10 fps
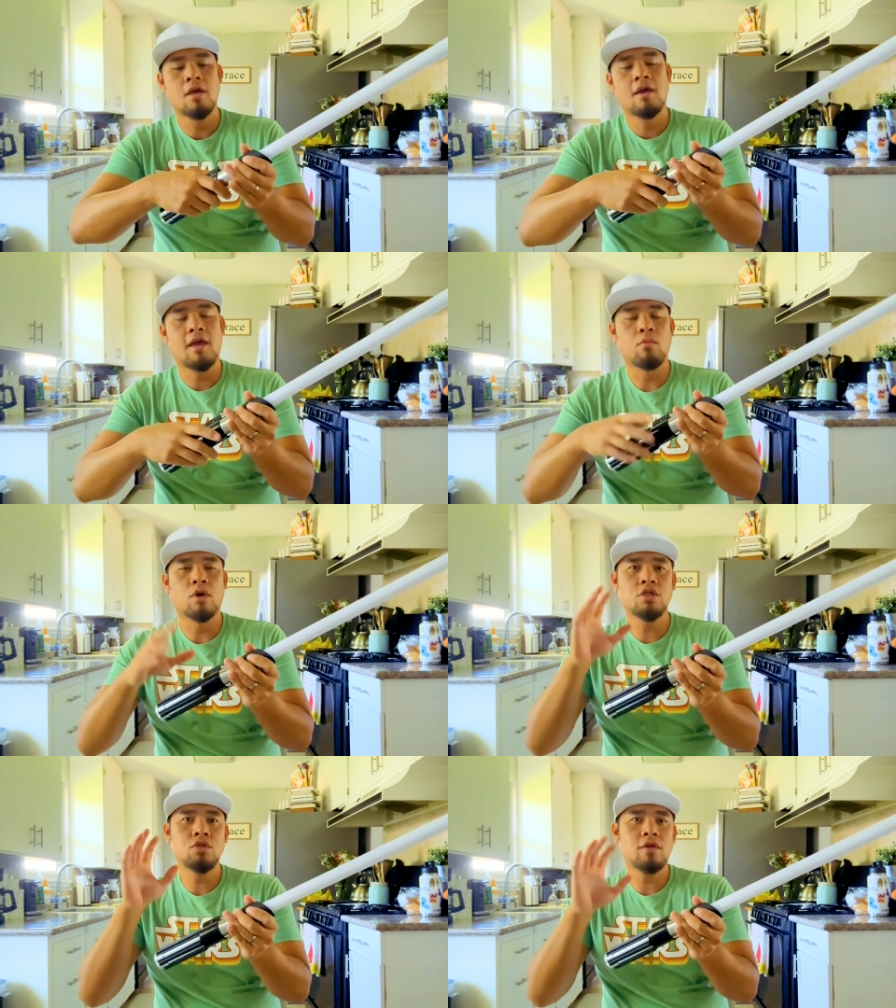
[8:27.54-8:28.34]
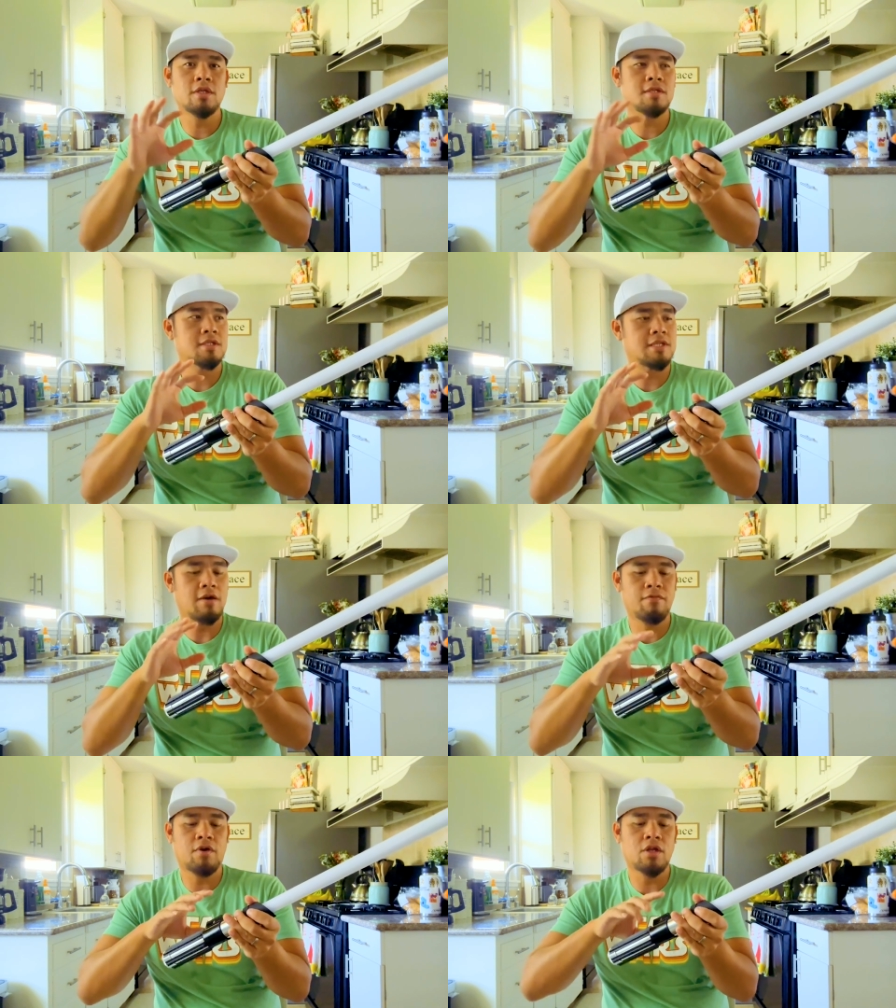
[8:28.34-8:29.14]
And once you get to the
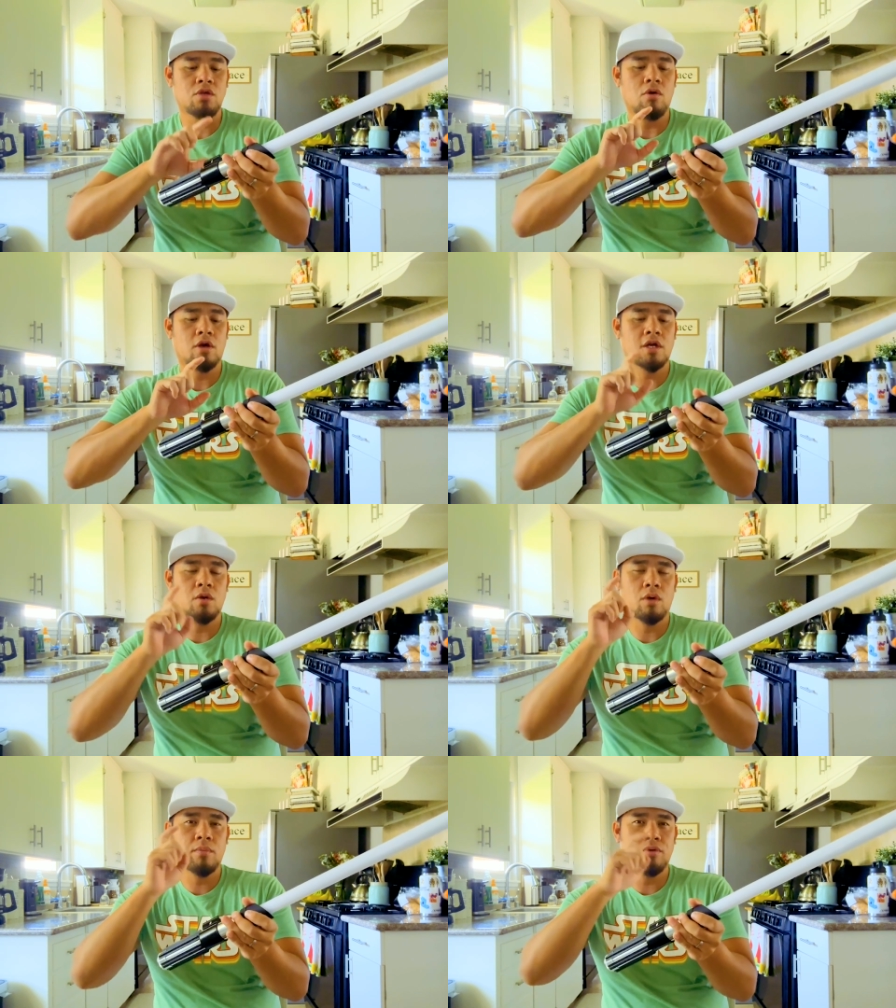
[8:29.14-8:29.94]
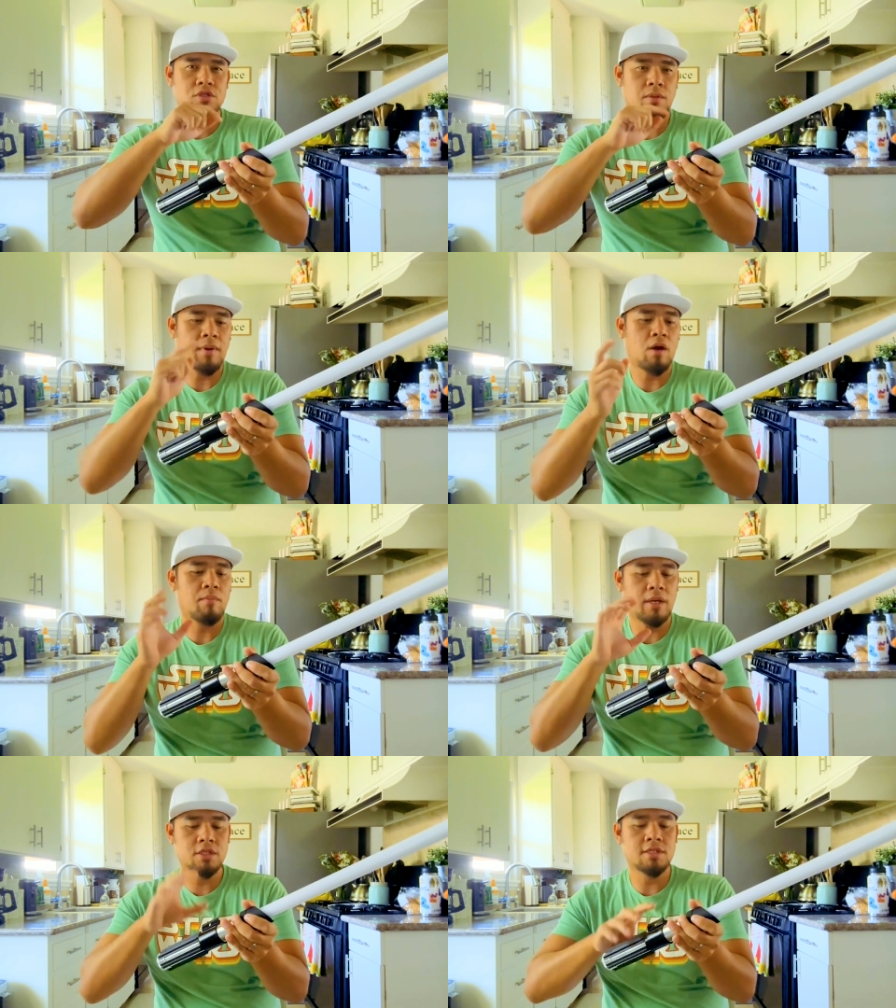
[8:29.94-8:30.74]
sound font, you are going to want to push the power
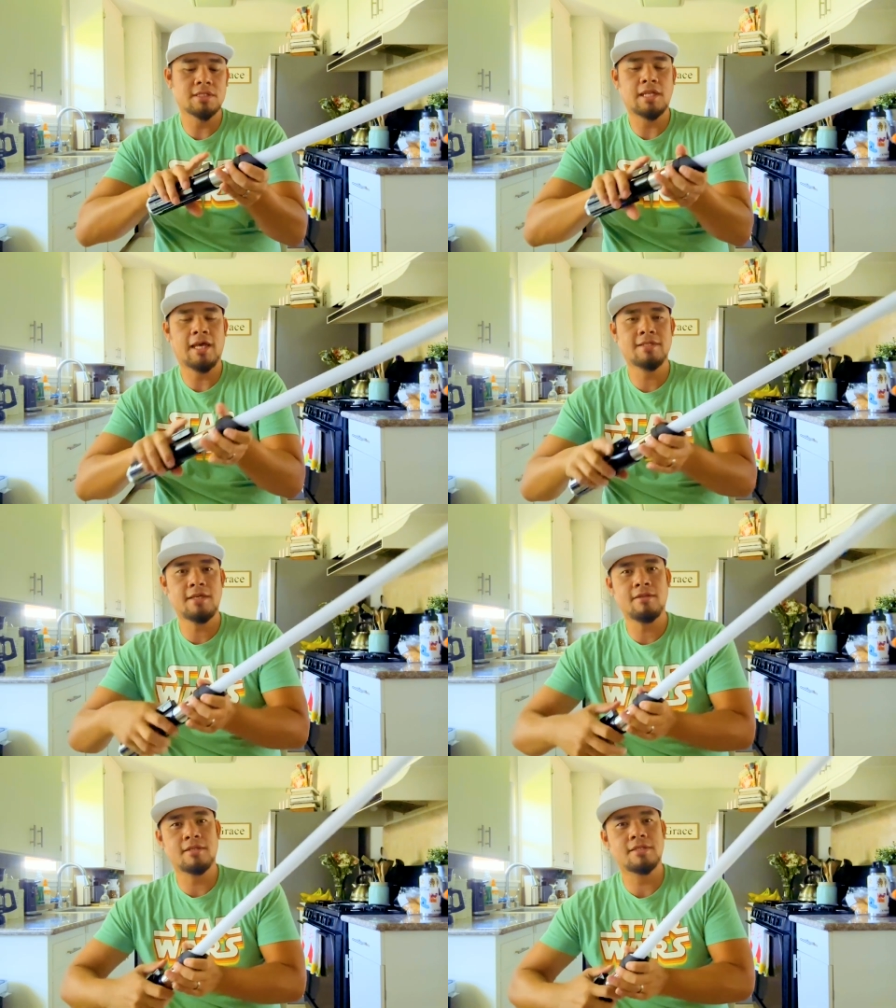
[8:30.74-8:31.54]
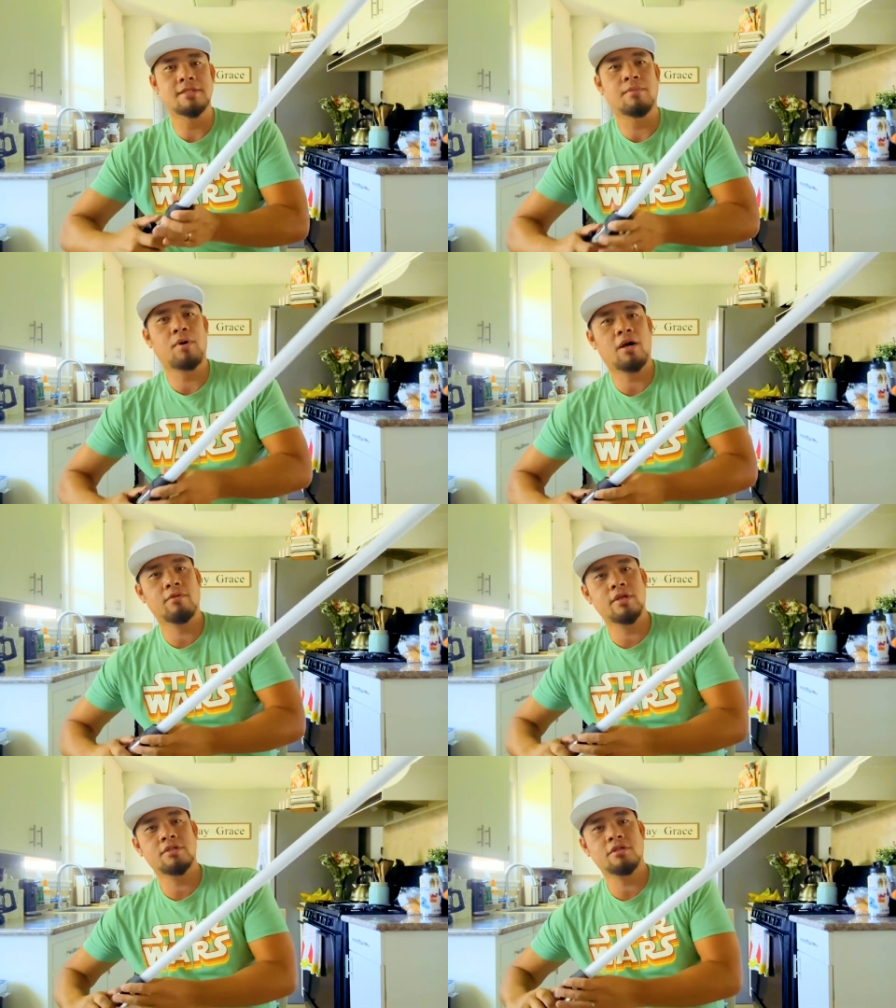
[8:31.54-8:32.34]
button to select it. This is the Pod
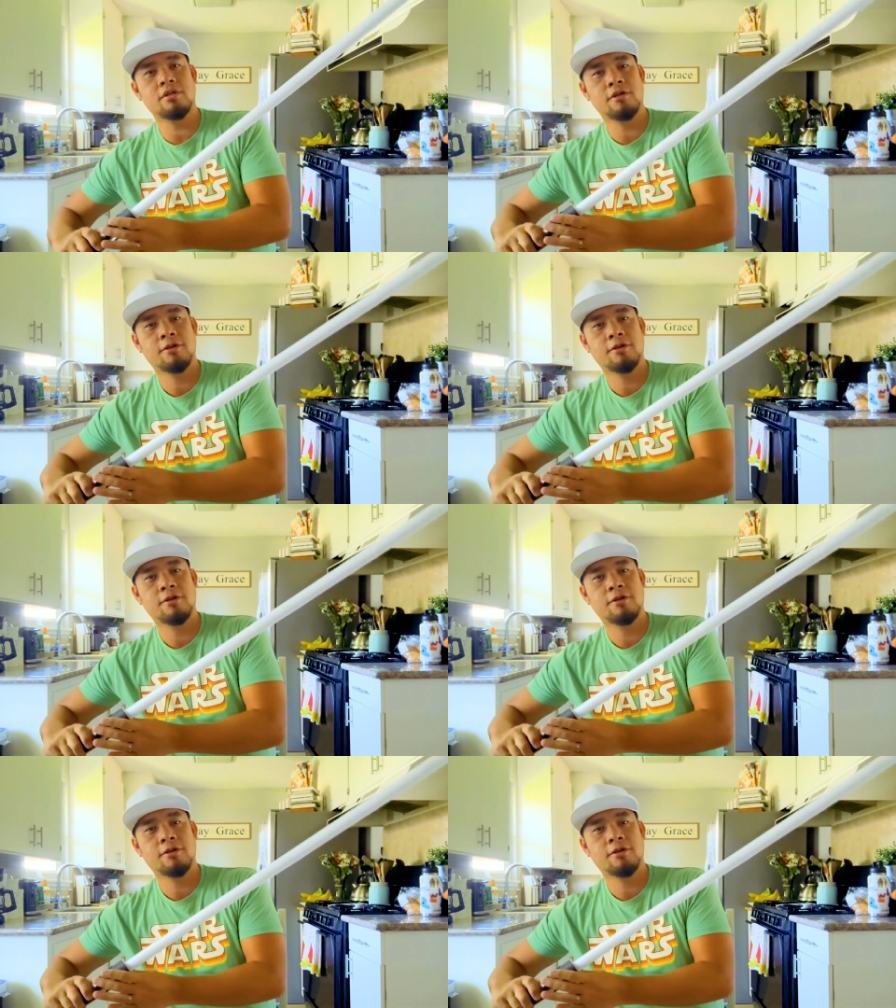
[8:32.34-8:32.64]
Racer.